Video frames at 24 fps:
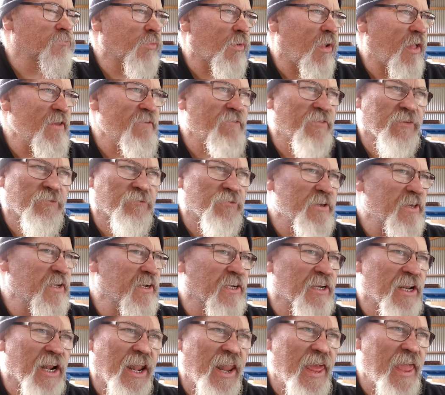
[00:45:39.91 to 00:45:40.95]
Even if we get
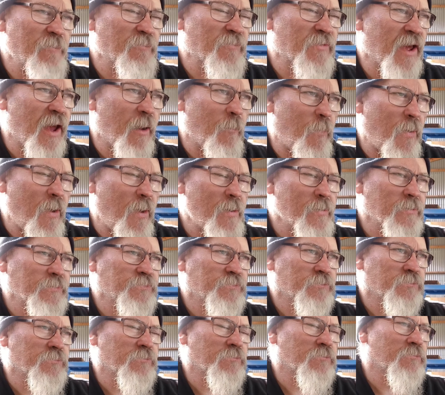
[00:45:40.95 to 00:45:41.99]
it clamped up
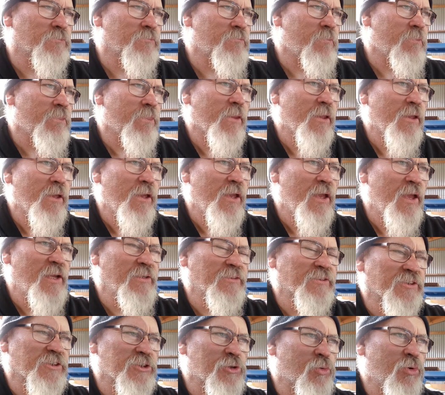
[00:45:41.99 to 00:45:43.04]
and
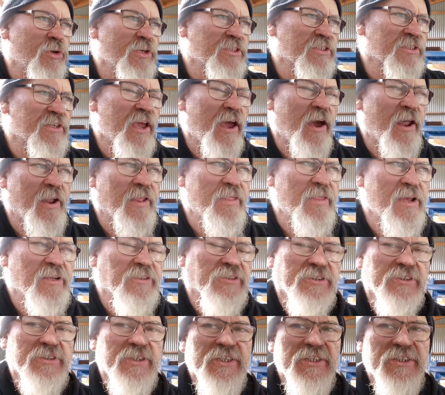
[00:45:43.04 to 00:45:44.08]
squeezed down and then
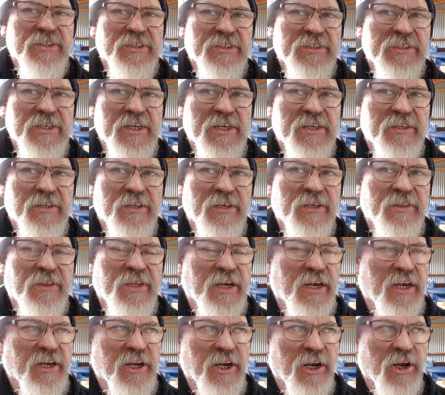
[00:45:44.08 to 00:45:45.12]
just let it sit, and
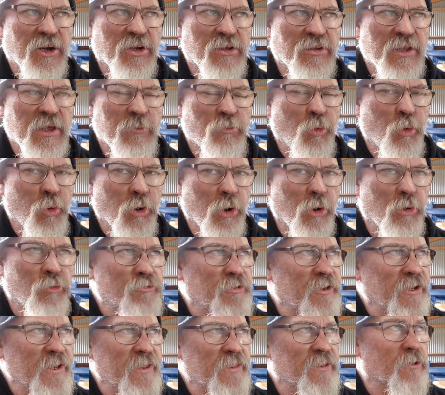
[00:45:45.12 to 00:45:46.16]
then we'll glue it
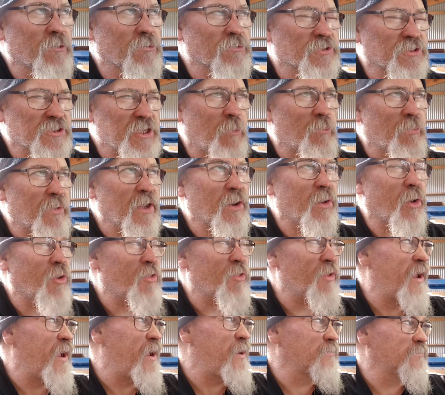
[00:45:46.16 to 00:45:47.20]
together or something like
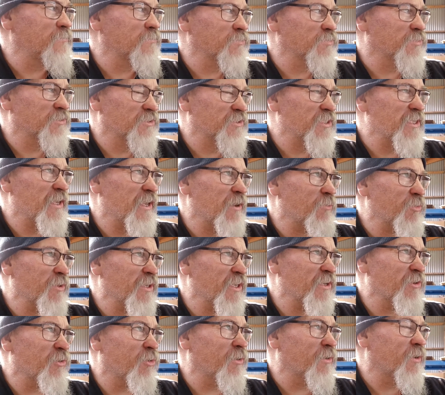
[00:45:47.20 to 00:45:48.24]
that. We'll see how we
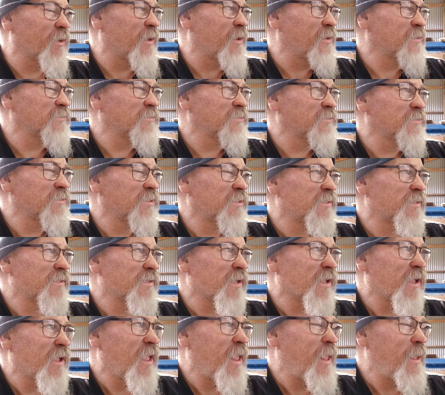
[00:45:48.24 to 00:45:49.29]
get on.
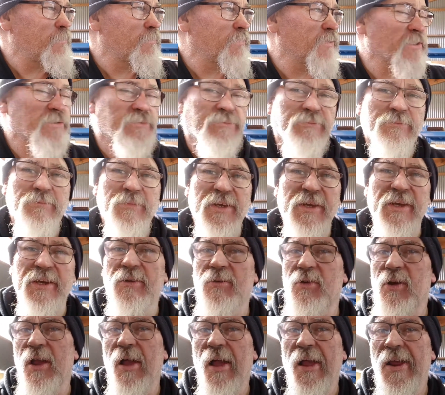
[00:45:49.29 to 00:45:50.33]
But yeah,
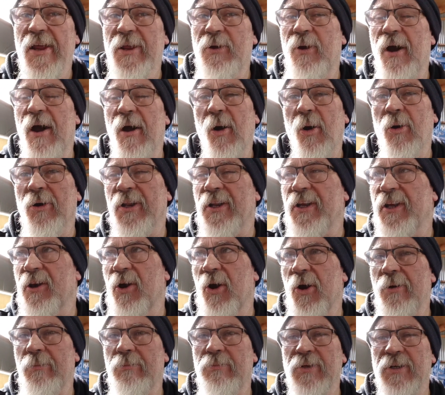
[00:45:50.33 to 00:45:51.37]
anyway, I'm going to
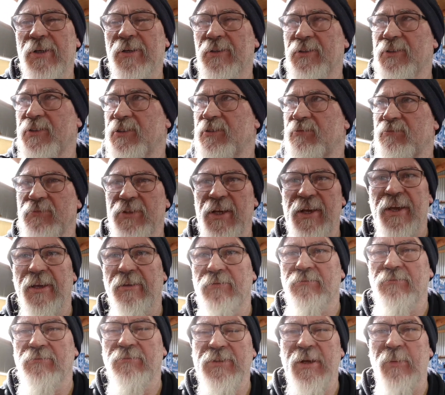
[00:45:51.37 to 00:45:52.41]
go because yeah,
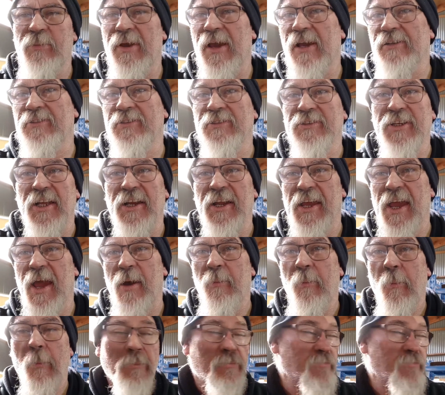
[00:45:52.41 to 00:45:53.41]
something else is going to come.